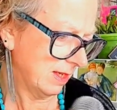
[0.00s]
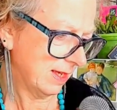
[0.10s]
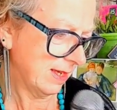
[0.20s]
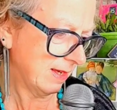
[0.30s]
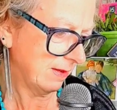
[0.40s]

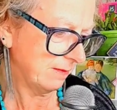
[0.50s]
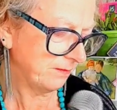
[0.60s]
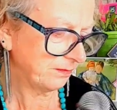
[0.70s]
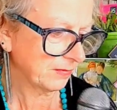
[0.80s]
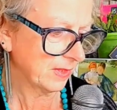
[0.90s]

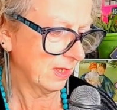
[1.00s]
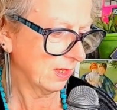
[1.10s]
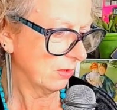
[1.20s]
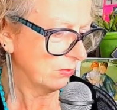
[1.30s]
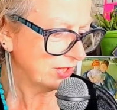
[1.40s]
um,
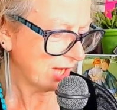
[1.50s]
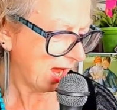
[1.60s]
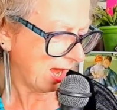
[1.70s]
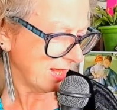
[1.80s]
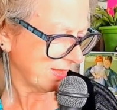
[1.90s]
which
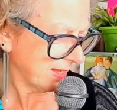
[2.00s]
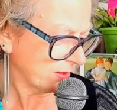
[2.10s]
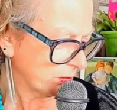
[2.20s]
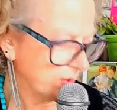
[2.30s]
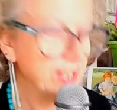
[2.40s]
I
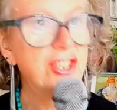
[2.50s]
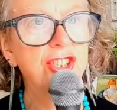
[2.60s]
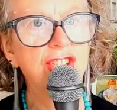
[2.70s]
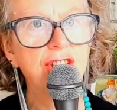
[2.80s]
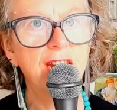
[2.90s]
think was
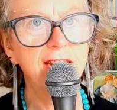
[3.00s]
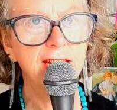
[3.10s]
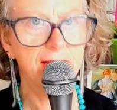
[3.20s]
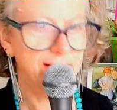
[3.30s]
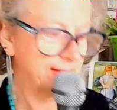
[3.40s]

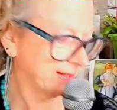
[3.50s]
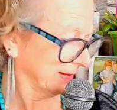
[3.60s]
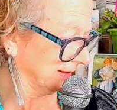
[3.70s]
genius.